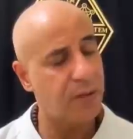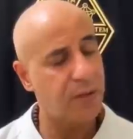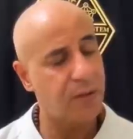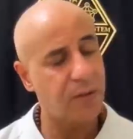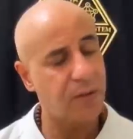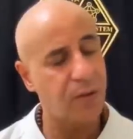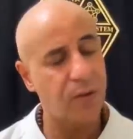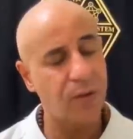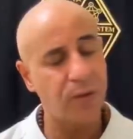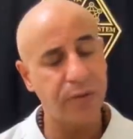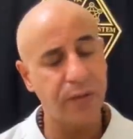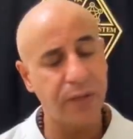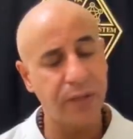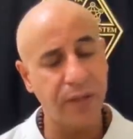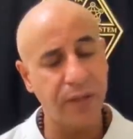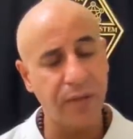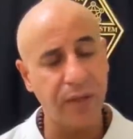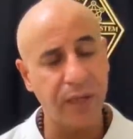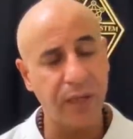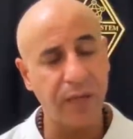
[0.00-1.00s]
already
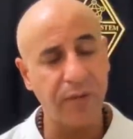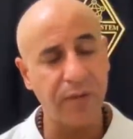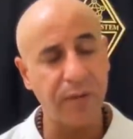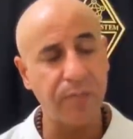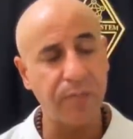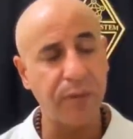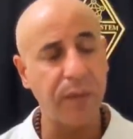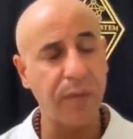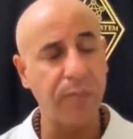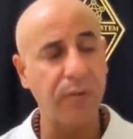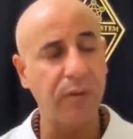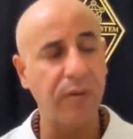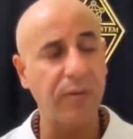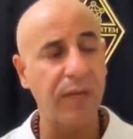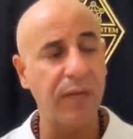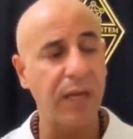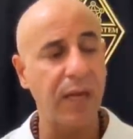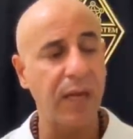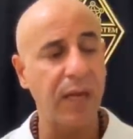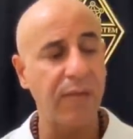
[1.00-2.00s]
there that people
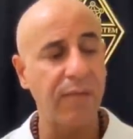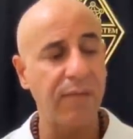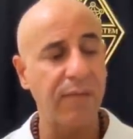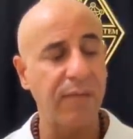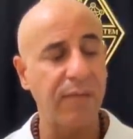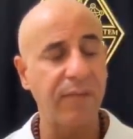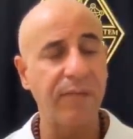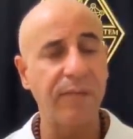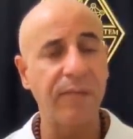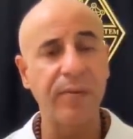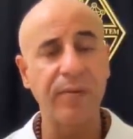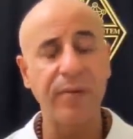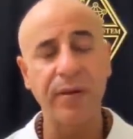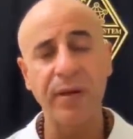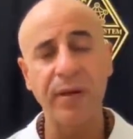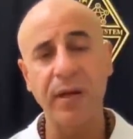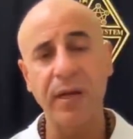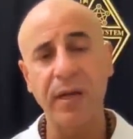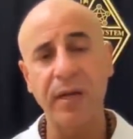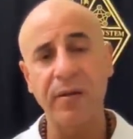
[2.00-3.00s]
they're
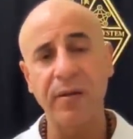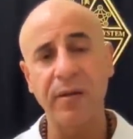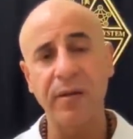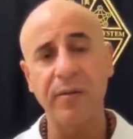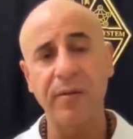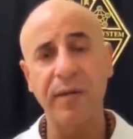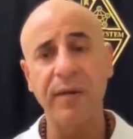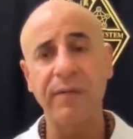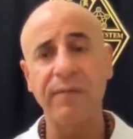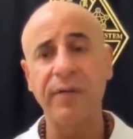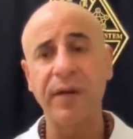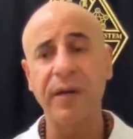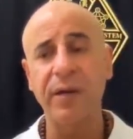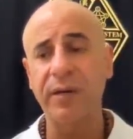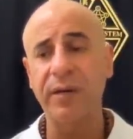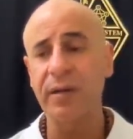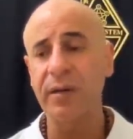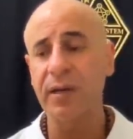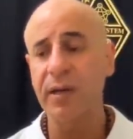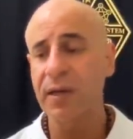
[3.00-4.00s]

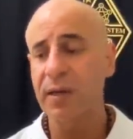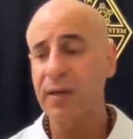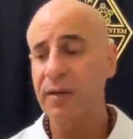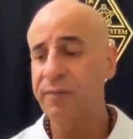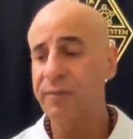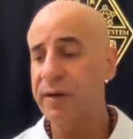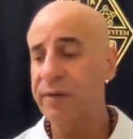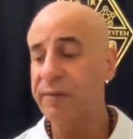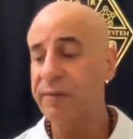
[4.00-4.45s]
very very